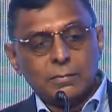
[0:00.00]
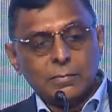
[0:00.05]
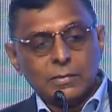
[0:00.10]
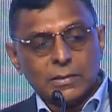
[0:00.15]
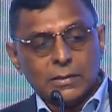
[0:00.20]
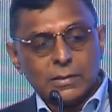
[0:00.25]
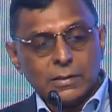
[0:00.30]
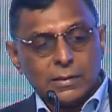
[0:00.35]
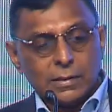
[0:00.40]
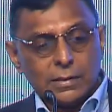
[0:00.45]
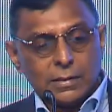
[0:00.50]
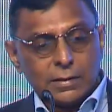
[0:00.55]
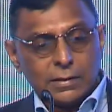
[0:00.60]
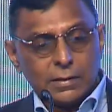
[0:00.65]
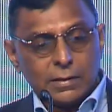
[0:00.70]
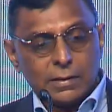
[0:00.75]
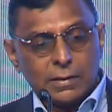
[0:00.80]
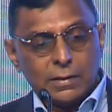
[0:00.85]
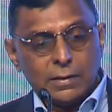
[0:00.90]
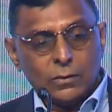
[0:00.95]

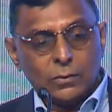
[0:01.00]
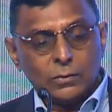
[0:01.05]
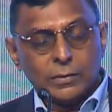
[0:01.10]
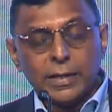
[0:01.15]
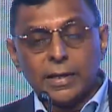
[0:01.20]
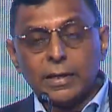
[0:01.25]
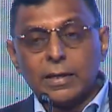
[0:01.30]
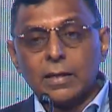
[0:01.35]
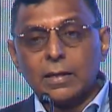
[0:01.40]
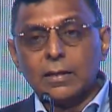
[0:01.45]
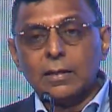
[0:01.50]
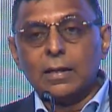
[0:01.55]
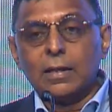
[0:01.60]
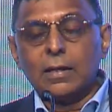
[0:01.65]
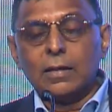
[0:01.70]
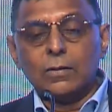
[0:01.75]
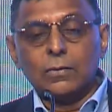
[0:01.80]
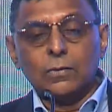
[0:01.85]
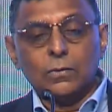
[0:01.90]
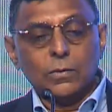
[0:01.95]
Mr. Uday
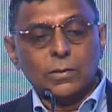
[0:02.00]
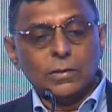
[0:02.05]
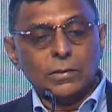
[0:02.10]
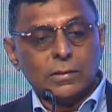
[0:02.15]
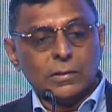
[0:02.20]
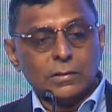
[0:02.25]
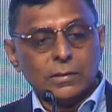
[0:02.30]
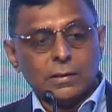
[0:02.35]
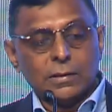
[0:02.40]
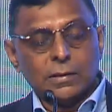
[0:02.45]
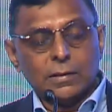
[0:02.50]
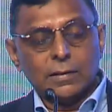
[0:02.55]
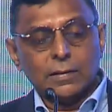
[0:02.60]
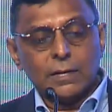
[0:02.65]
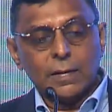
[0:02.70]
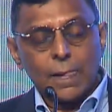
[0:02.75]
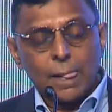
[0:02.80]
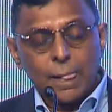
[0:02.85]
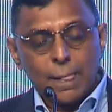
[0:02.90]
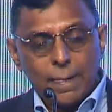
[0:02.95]
Khanna, who was
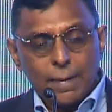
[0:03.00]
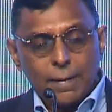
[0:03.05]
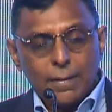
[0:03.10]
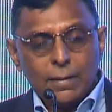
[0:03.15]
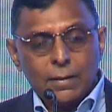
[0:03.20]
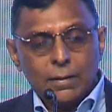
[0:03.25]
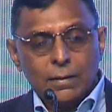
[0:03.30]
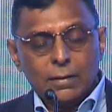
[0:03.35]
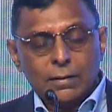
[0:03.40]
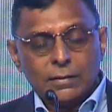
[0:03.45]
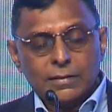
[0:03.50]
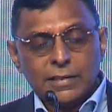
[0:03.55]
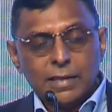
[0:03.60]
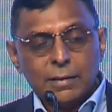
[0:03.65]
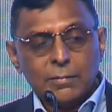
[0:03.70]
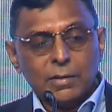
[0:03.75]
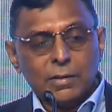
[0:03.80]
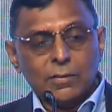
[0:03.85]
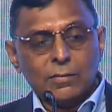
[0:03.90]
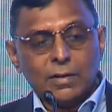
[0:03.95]

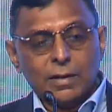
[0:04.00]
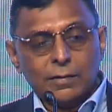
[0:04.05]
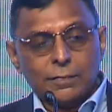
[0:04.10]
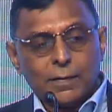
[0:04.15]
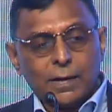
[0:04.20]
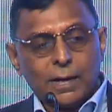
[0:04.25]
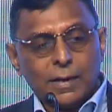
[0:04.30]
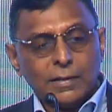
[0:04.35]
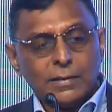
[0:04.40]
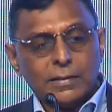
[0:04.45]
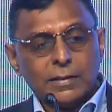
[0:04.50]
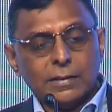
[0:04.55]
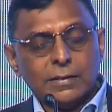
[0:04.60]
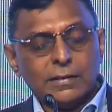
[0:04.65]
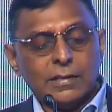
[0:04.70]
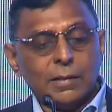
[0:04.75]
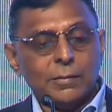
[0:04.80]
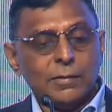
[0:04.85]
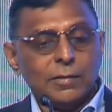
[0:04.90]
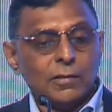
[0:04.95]
chairman of Lafarge and
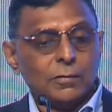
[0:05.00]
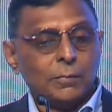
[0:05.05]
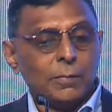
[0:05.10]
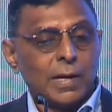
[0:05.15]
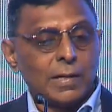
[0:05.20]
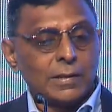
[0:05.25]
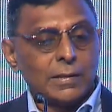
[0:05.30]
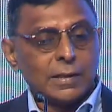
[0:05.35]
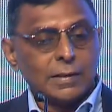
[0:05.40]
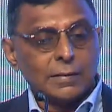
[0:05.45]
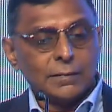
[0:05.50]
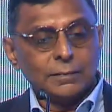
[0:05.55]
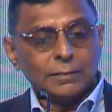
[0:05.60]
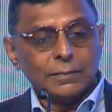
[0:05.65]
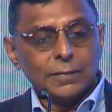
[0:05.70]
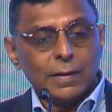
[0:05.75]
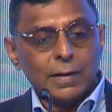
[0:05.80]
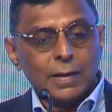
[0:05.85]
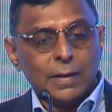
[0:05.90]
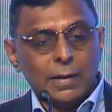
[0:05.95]
chairman of Bata,
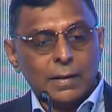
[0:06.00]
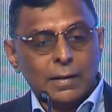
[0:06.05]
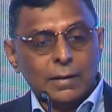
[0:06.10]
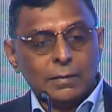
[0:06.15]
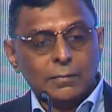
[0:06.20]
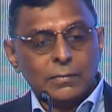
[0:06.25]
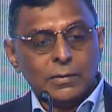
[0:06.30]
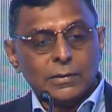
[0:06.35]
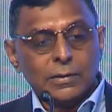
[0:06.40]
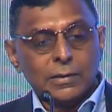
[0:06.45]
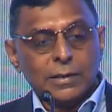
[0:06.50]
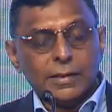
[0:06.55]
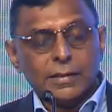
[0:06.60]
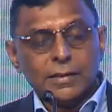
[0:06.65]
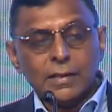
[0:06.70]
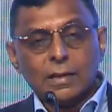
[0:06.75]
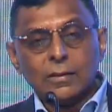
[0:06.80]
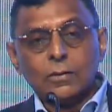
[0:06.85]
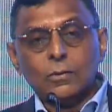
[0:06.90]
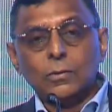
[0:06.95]
Mr.
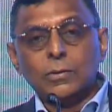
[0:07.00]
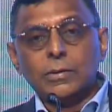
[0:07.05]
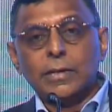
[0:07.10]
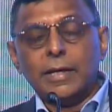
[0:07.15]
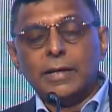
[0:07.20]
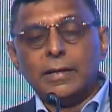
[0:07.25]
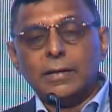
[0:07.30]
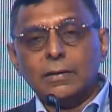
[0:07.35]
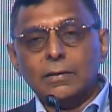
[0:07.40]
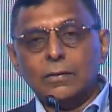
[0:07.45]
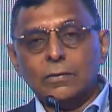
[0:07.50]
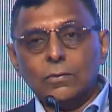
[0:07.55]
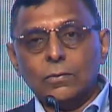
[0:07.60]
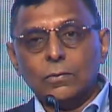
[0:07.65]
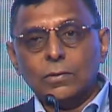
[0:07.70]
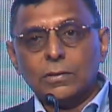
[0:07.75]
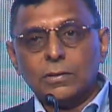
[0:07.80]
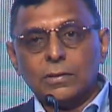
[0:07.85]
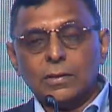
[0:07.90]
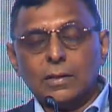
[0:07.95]
Ishat Hussain, who
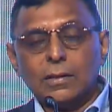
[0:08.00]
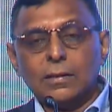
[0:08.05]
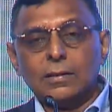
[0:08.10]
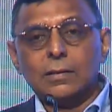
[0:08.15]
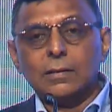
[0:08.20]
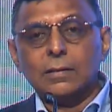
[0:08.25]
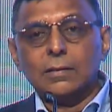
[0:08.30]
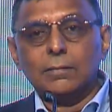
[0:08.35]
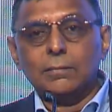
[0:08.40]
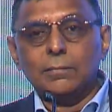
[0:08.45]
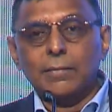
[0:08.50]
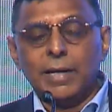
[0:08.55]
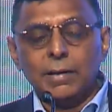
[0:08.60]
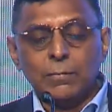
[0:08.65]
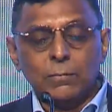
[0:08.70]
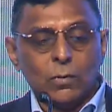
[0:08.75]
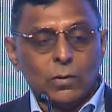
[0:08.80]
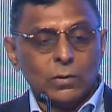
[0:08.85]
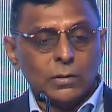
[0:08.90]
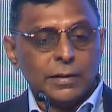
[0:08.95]
was the
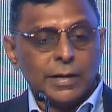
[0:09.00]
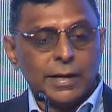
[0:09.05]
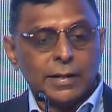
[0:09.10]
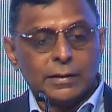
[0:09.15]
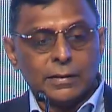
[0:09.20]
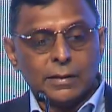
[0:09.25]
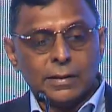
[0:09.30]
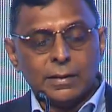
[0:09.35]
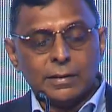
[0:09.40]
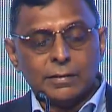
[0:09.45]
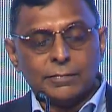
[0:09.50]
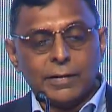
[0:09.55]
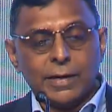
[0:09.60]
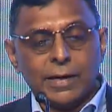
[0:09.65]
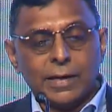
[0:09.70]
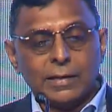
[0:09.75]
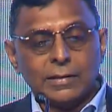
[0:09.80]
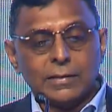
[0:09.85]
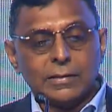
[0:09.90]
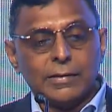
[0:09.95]
main board director and
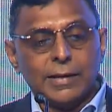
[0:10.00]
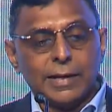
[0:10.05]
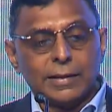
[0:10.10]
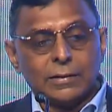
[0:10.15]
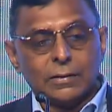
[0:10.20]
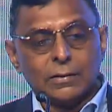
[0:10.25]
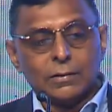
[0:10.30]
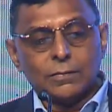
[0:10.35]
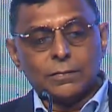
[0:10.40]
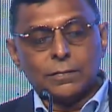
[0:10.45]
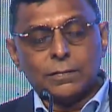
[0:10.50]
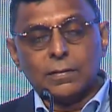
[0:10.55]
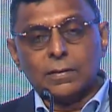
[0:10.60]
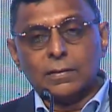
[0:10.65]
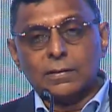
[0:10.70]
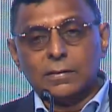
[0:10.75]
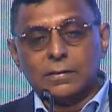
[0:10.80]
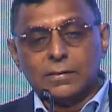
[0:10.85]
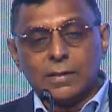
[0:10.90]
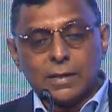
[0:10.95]
finance director of
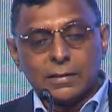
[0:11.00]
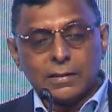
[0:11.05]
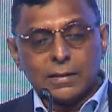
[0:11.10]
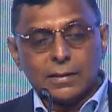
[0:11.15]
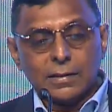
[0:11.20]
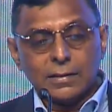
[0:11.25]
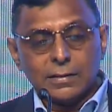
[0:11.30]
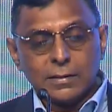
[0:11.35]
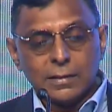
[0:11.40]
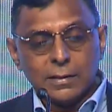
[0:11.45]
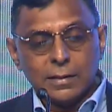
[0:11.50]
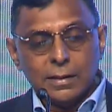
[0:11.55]
Tata's,